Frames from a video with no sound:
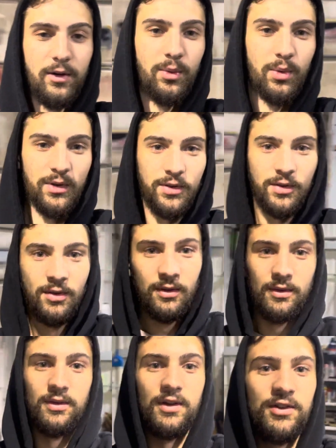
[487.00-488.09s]
with
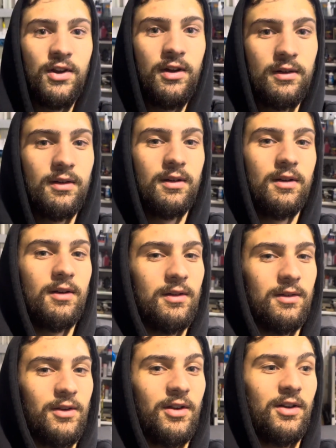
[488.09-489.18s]
this thing,
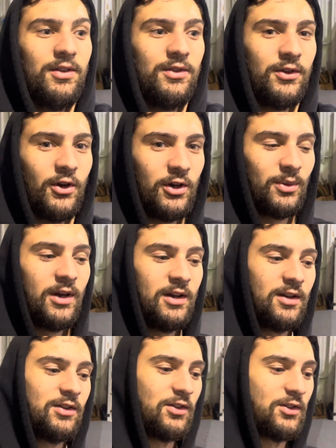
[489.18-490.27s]
the turning
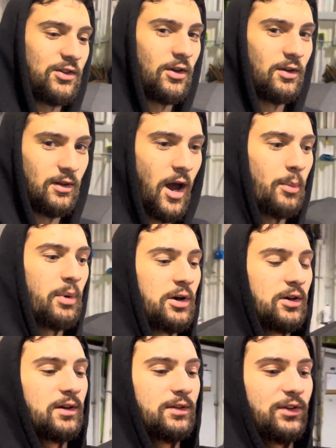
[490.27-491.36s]
radius is a lot
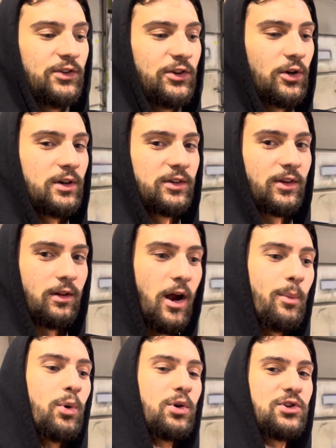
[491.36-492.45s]
better and the steering is a
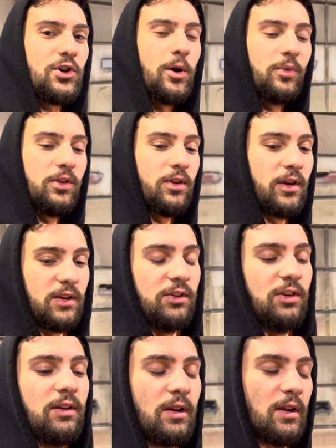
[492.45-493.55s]
lot more sharp than the
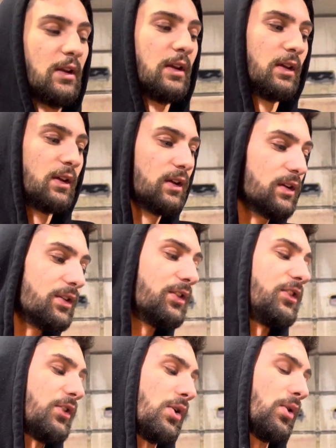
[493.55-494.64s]
Legacy.
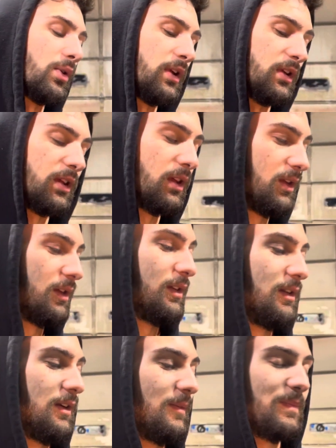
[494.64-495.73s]
So like,
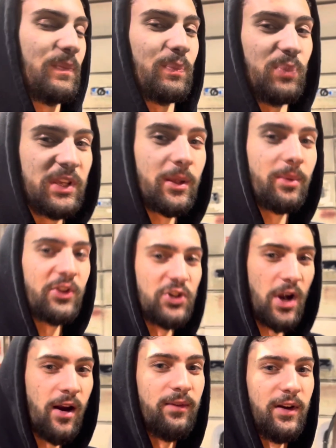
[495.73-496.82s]
being able to
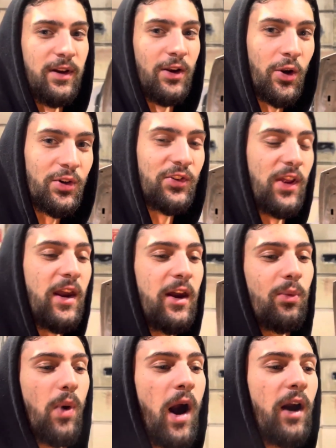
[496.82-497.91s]
drive it and
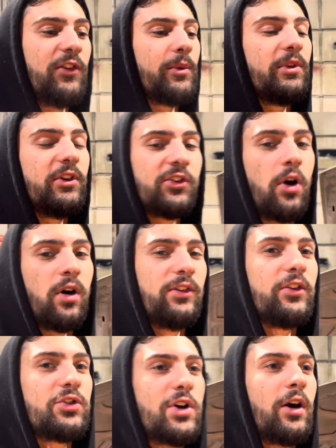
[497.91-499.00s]
understand why some of these cars on
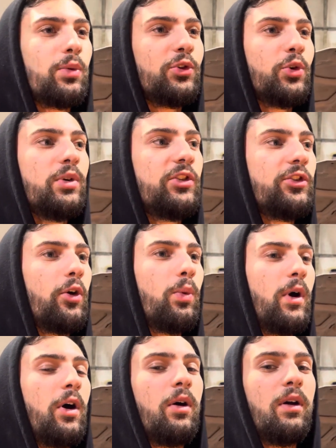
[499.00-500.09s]
the track are doing so
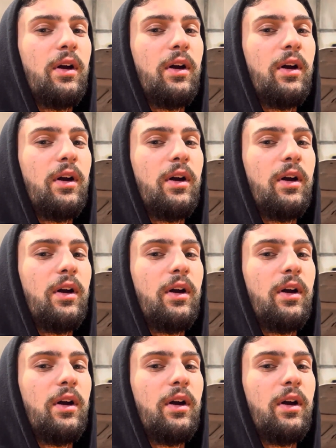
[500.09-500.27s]
well